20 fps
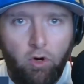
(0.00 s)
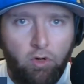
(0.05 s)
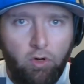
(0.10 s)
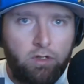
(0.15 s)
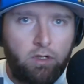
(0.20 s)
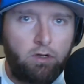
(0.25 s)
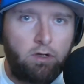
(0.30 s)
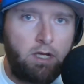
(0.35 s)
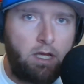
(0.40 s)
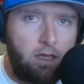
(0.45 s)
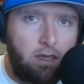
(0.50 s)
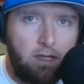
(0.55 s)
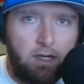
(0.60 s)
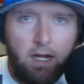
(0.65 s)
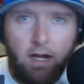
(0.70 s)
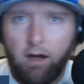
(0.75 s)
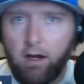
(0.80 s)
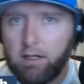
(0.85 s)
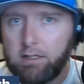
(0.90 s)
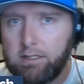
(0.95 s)
Holker,
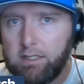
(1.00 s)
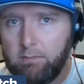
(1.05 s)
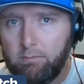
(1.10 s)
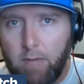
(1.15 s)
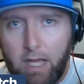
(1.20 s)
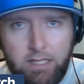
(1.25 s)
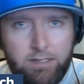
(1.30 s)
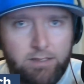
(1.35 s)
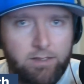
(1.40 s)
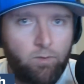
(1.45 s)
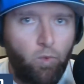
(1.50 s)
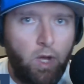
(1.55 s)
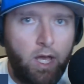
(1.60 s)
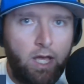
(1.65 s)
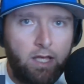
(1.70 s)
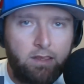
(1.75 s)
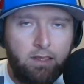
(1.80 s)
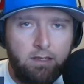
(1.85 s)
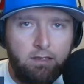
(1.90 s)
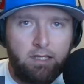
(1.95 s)
Ethan Erickson, Masen
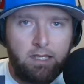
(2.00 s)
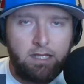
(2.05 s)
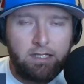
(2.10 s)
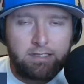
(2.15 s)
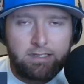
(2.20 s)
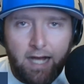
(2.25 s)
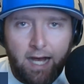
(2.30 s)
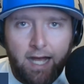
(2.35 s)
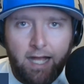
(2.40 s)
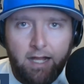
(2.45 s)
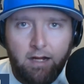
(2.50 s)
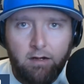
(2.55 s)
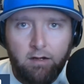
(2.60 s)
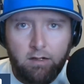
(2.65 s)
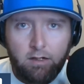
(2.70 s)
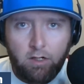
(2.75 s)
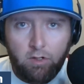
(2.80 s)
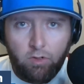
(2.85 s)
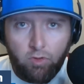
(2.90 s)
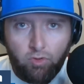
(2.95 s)
Wake, the
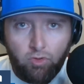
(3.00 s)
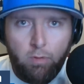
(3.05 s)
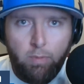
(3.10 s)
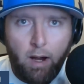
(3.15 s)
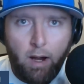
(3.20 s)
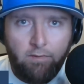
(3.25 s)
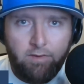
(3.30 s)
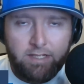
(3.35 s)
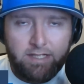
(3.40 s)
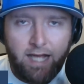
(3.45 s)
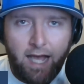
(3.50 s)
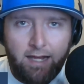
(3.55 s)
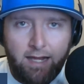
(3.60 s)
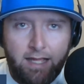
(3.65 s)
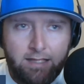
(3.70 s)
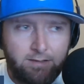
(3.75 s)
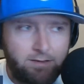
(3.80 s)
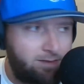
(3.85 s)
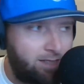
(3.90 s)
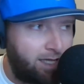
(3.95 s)
entire group of the
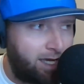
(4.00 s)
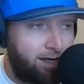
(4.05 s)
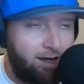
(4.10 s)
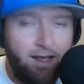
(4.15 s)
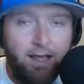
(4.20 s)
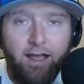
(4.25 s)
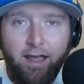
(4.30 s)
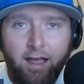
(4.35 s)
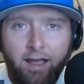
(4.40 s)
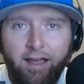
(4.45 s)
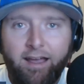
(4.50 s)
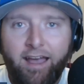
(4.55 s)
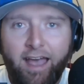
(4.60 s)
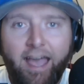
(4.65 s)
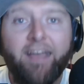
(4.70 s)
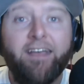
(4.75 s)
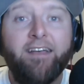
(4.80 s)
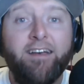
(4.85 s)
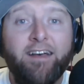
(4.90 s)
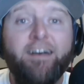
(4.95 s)
tight ends are saying,
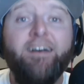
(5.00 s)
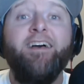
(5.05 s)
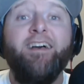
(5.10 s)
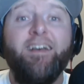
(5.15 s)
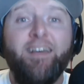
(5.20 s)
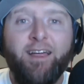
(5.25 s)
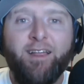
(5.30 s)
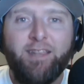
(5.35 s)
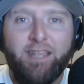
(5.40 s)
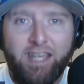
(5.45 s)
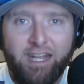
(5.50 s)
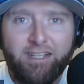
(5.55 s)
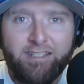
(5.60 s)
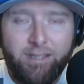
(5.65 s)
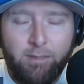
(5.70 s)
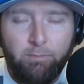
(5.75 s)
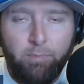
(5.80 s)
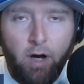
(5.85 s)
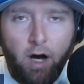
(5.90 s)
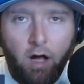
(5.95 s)
hey, get
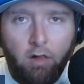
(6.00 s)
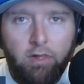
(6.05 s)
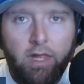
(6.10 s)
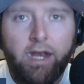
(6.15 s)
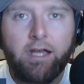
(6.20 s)
us the ball.